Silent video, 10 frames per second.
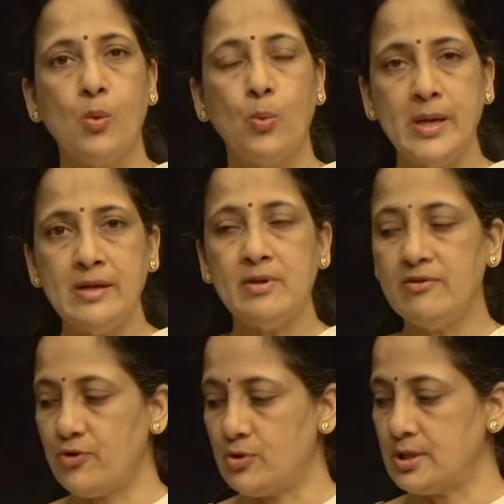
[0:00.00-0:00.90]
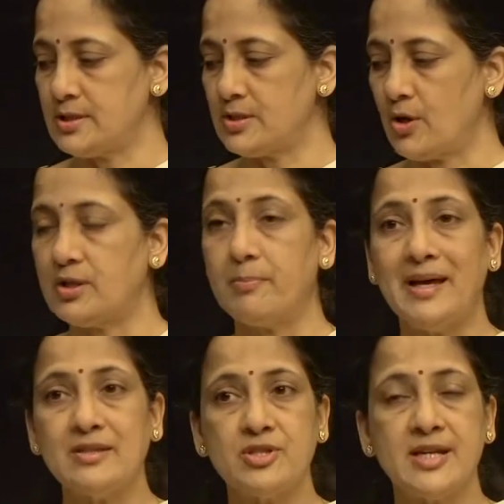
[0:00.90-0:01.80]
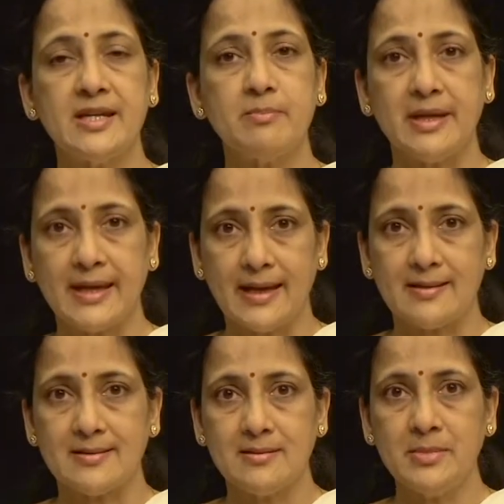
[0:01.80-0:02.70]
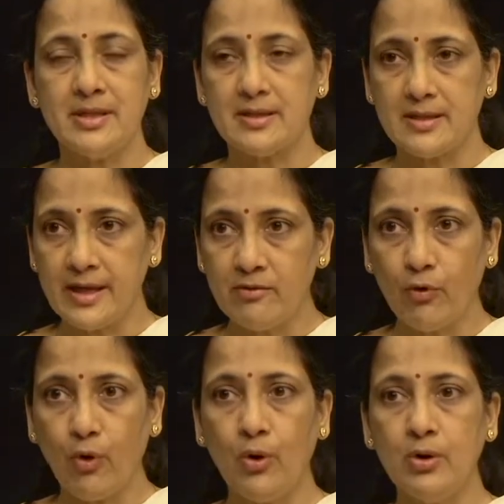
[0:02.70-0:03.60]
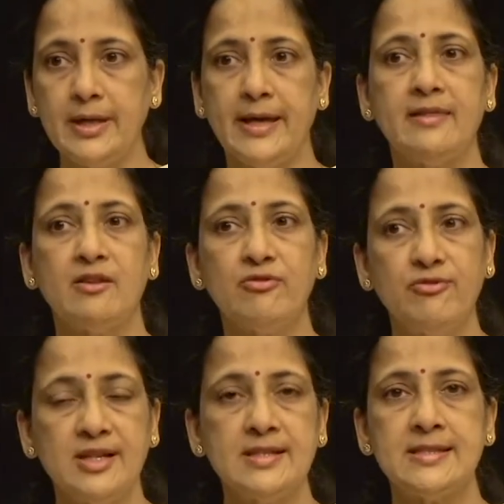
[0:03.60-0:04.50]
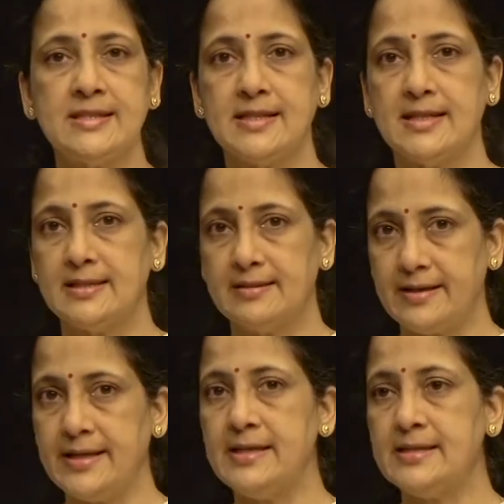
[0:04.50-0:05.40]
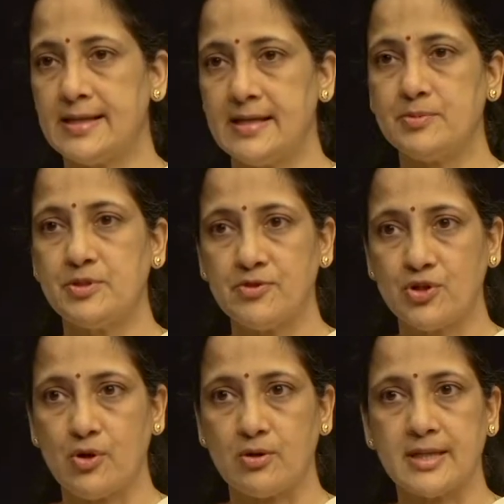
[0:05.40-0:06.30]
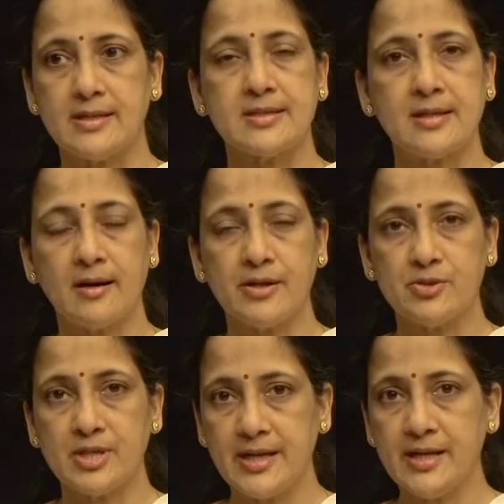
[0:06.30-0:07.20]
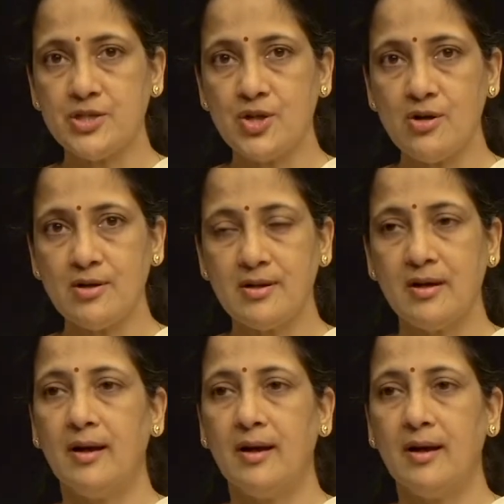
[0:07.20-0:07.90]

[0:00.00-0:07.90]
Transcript: We will focus on the pathogenic mechanism involved in the first three types of shock, that is cardiogenic shock,